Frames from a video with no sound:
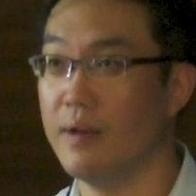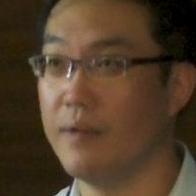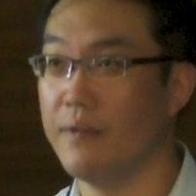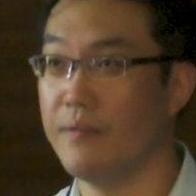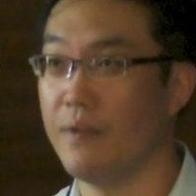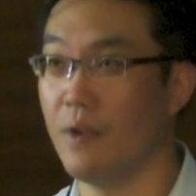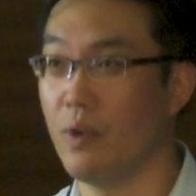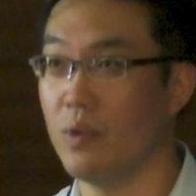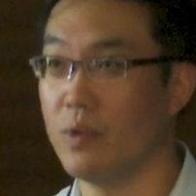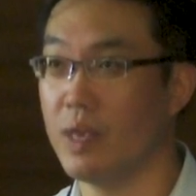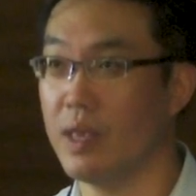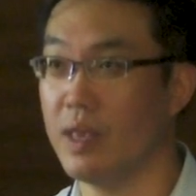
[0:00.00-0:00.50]

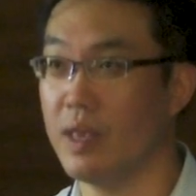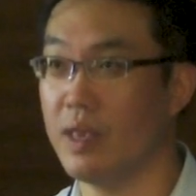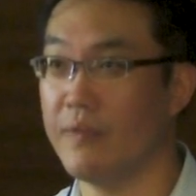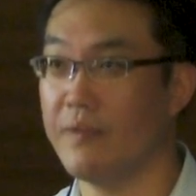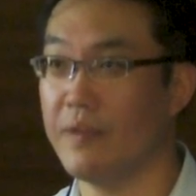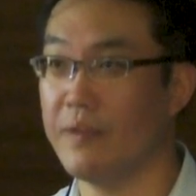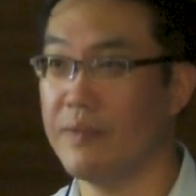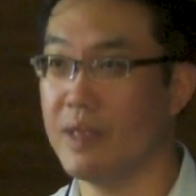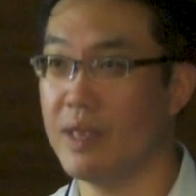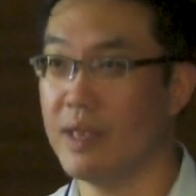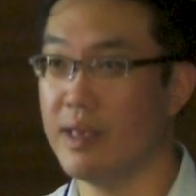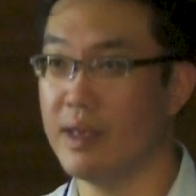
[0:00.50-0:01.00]
40,
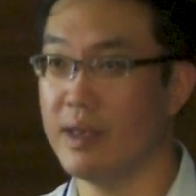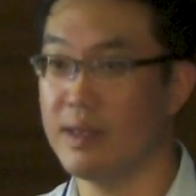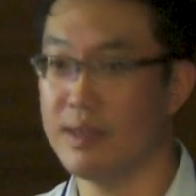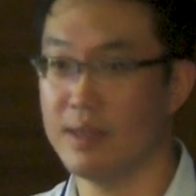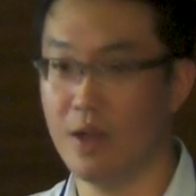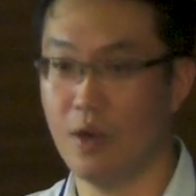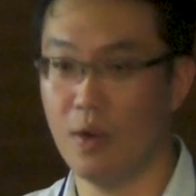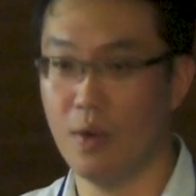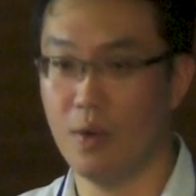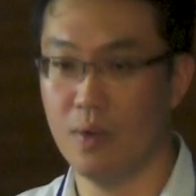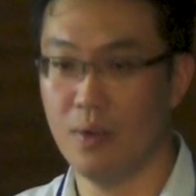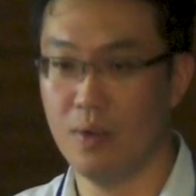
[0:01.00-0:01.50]
50
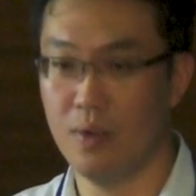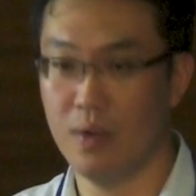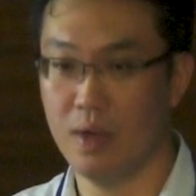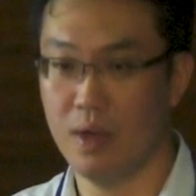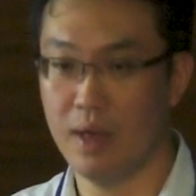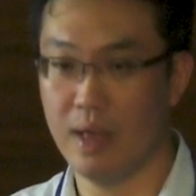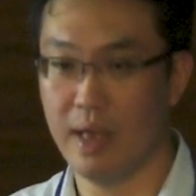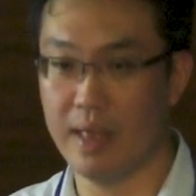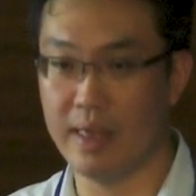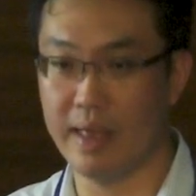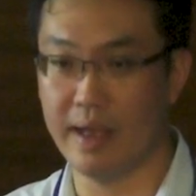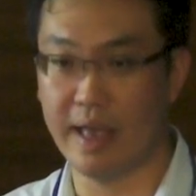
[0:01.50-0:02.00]
years old,
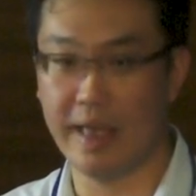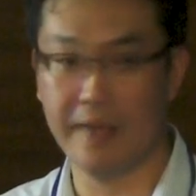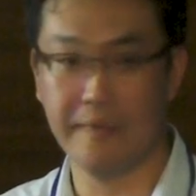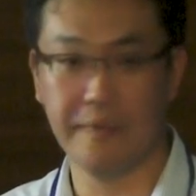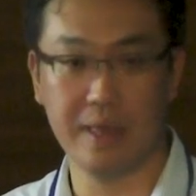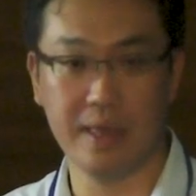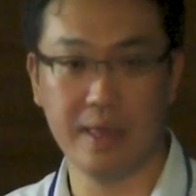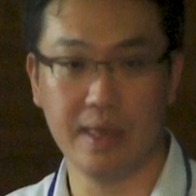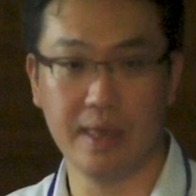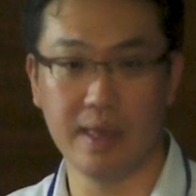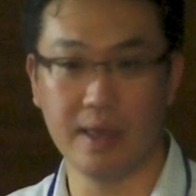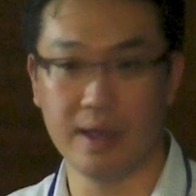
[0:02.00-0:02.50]
and then
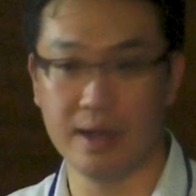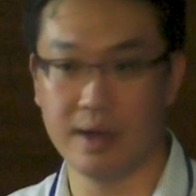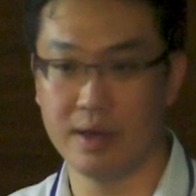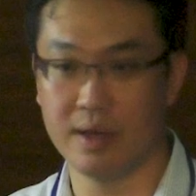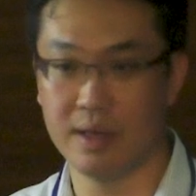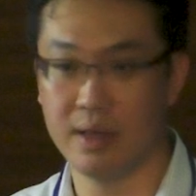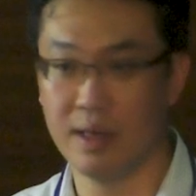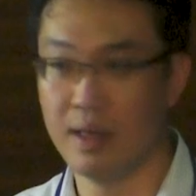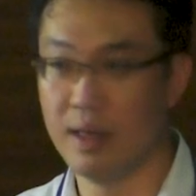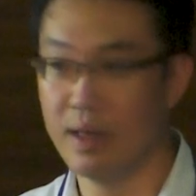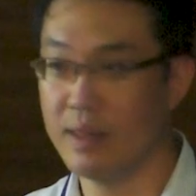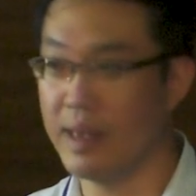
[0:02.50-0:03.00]
every
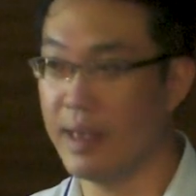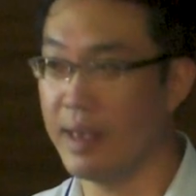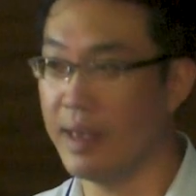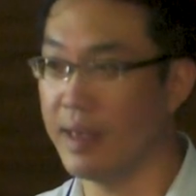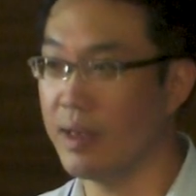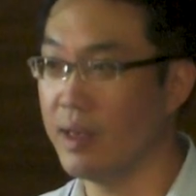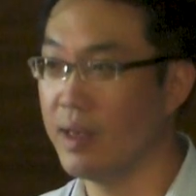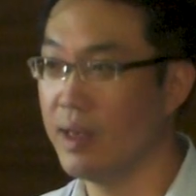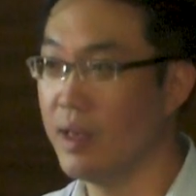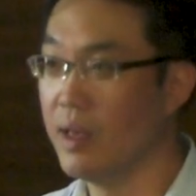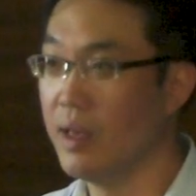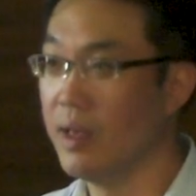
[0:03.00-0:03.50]
year
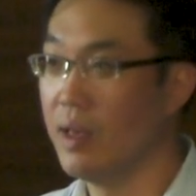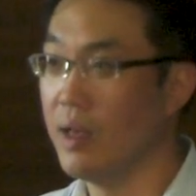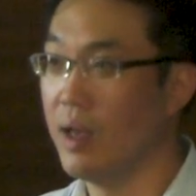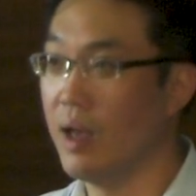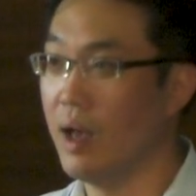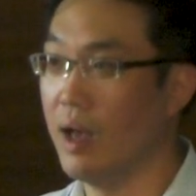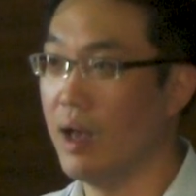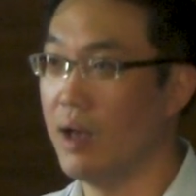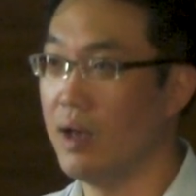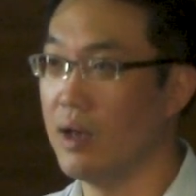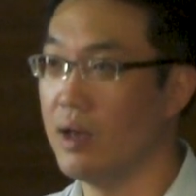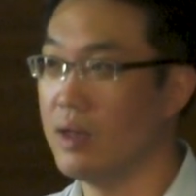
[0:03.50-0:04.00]
they
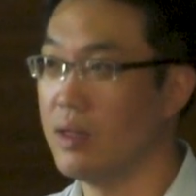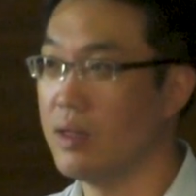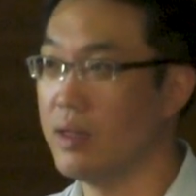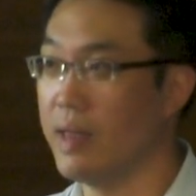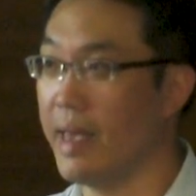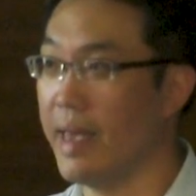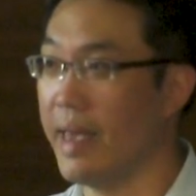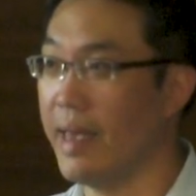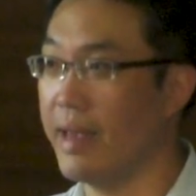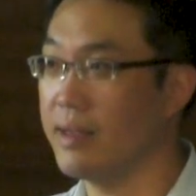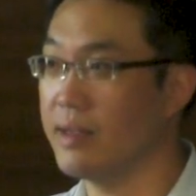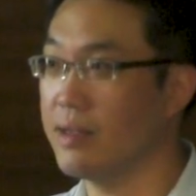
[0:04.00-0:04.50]

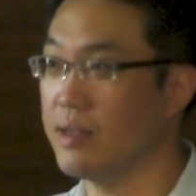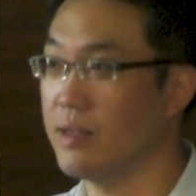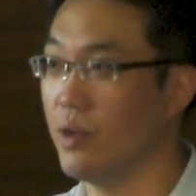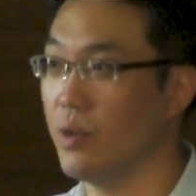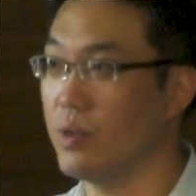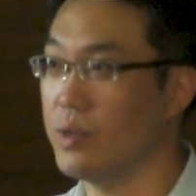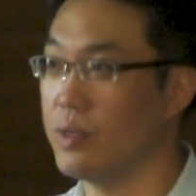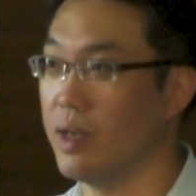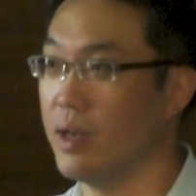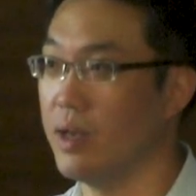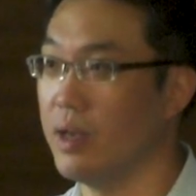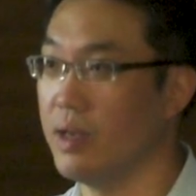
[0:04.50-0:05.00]
ask
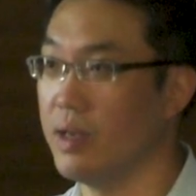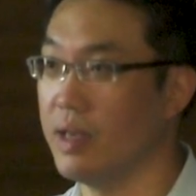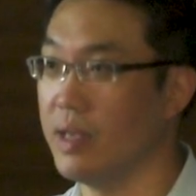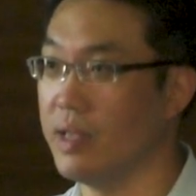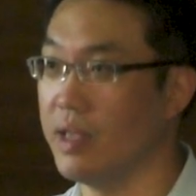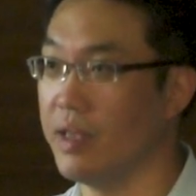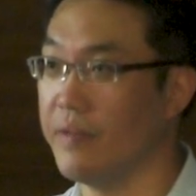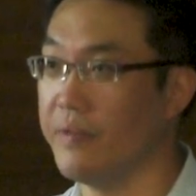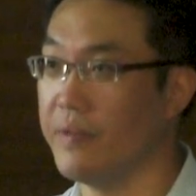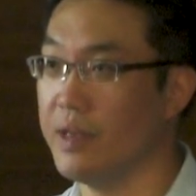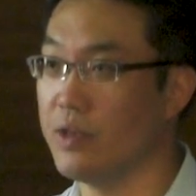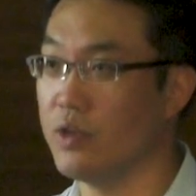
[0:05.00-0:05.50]
those
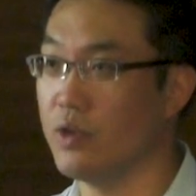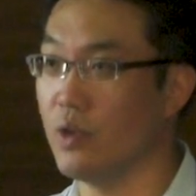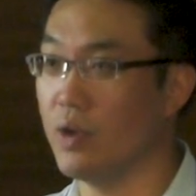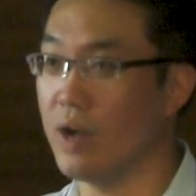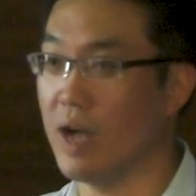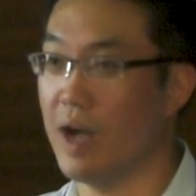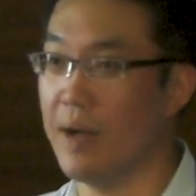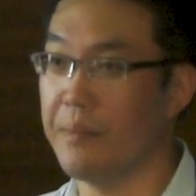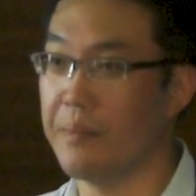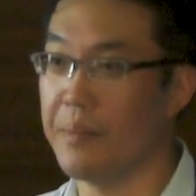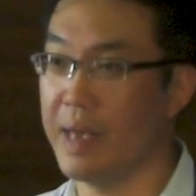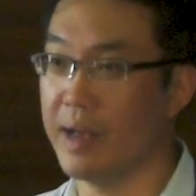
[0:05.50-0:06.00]

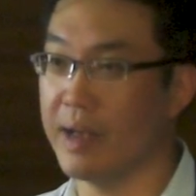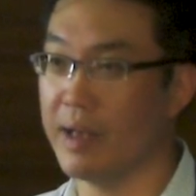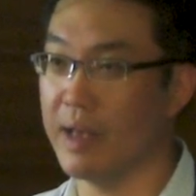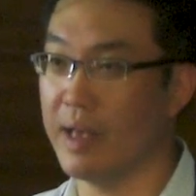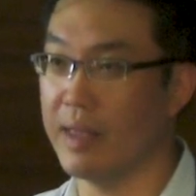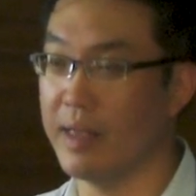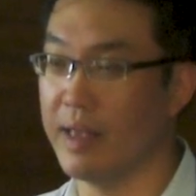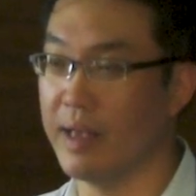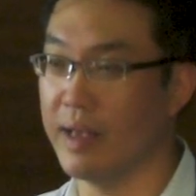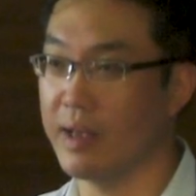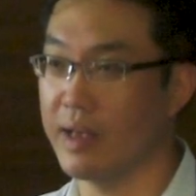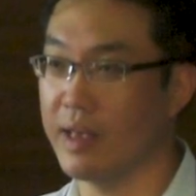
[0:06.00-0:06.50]
individuals come back
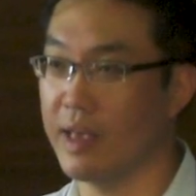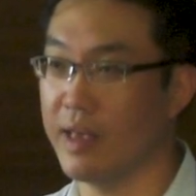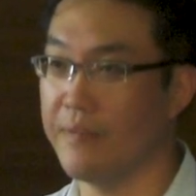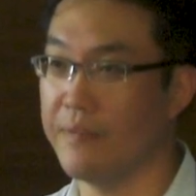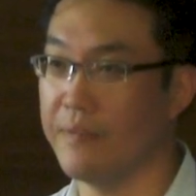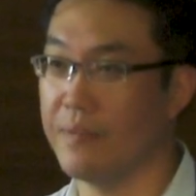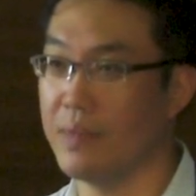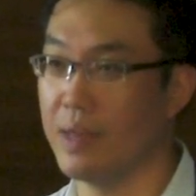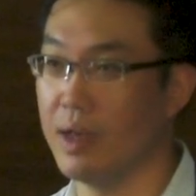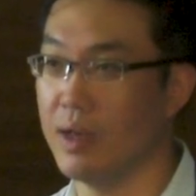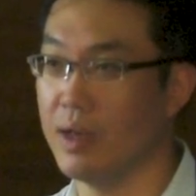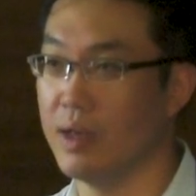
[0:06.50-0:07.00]
and then
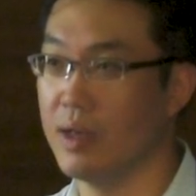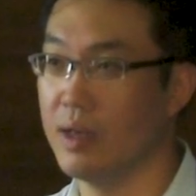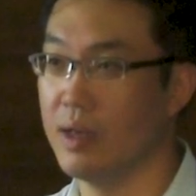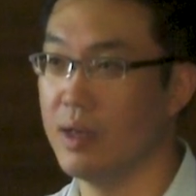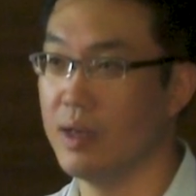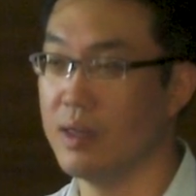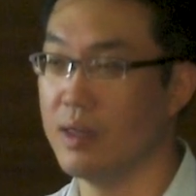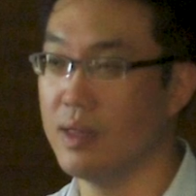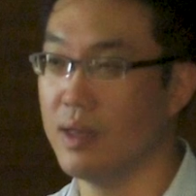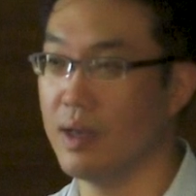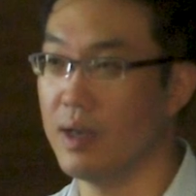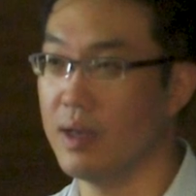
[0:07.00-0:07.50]
give the
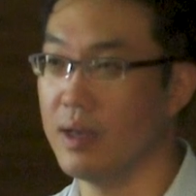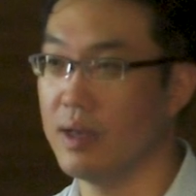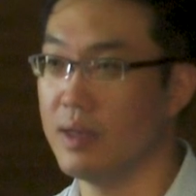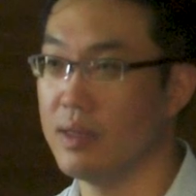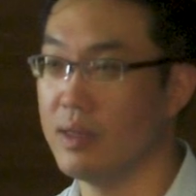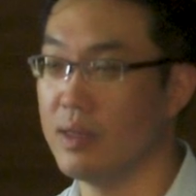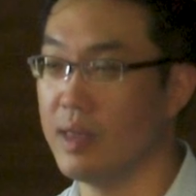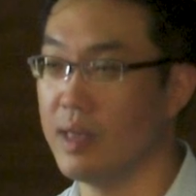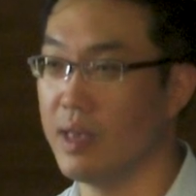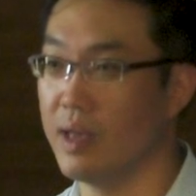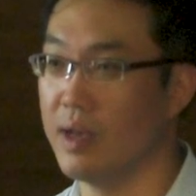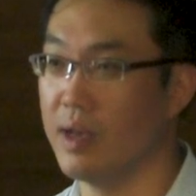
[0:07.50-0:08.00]

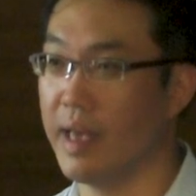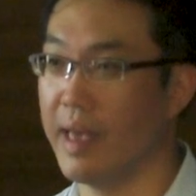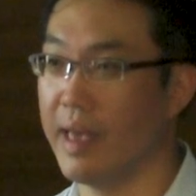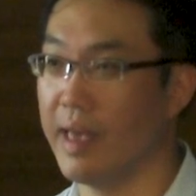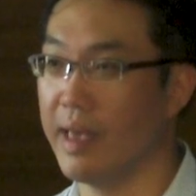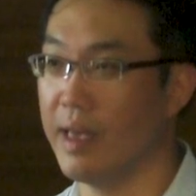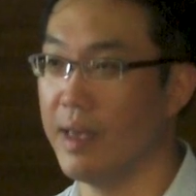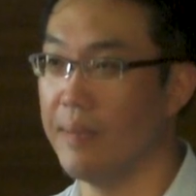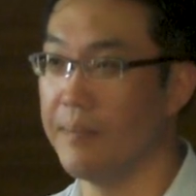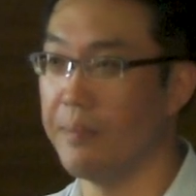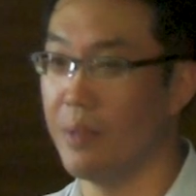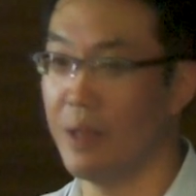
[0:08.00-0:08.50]

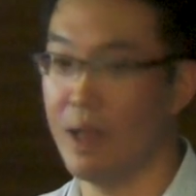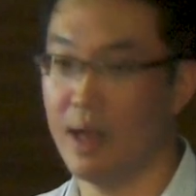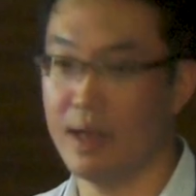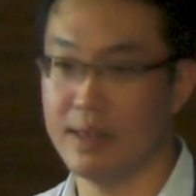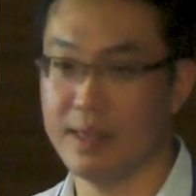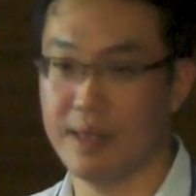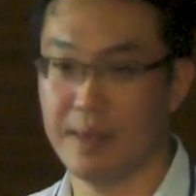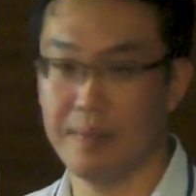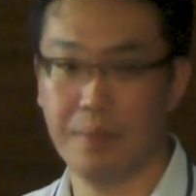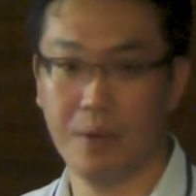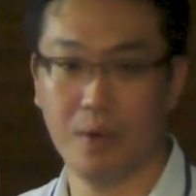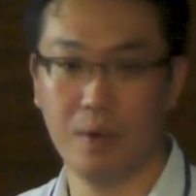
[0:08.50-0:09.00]
DNA and blood
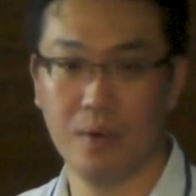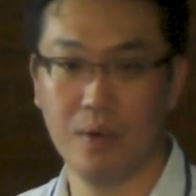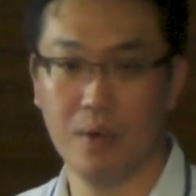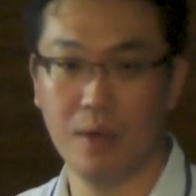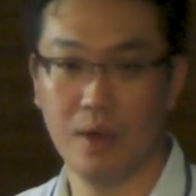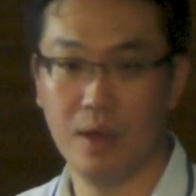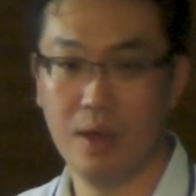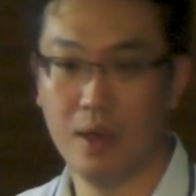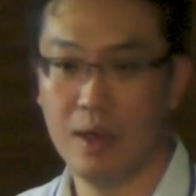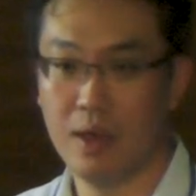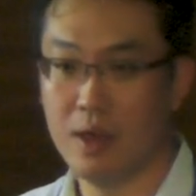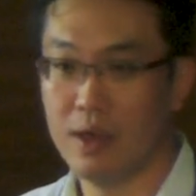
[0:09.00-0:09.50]
sample.
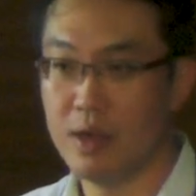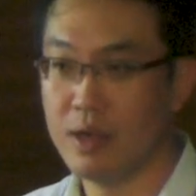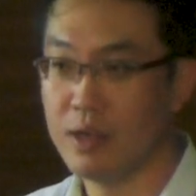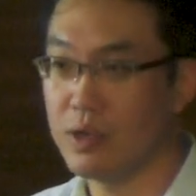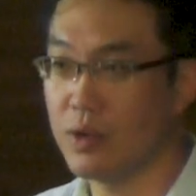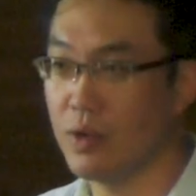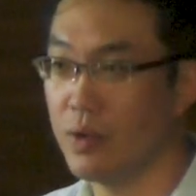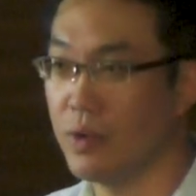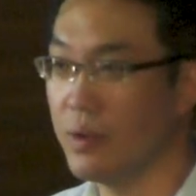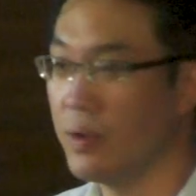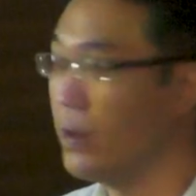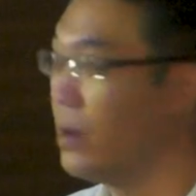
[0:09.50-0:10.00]

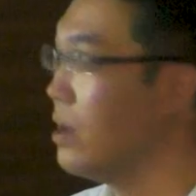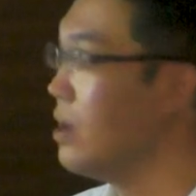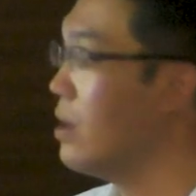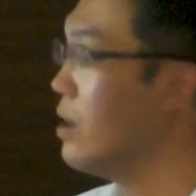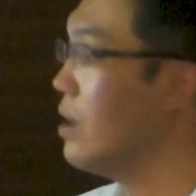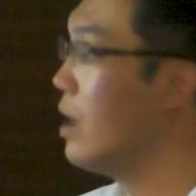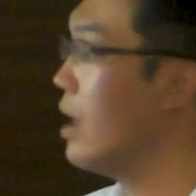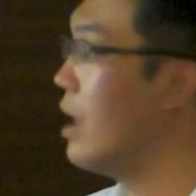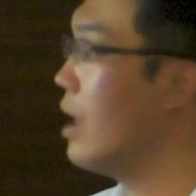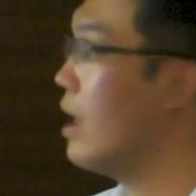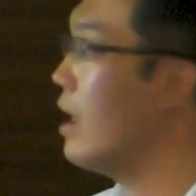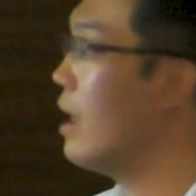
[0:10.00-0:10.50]
So
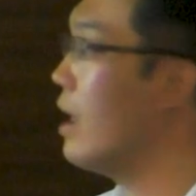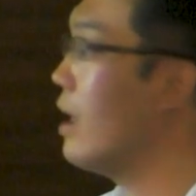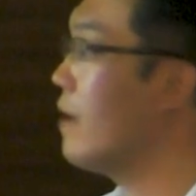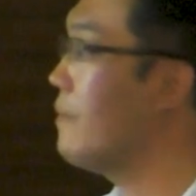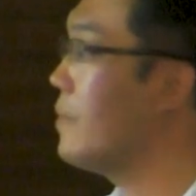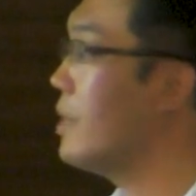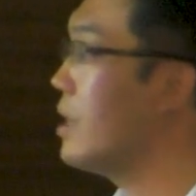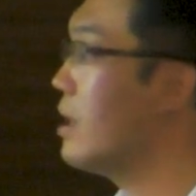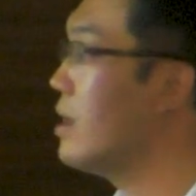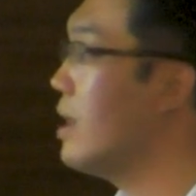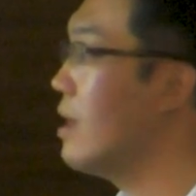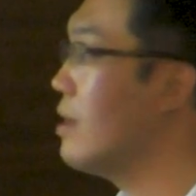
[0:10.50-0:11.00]

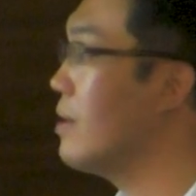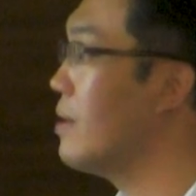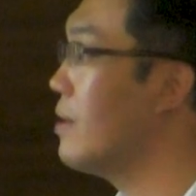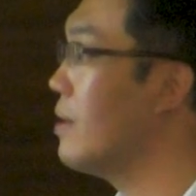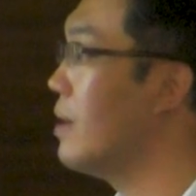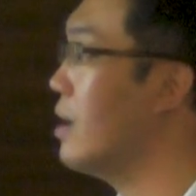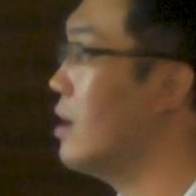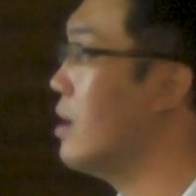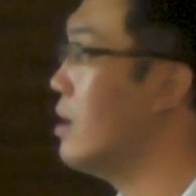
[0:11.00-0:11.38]
after that,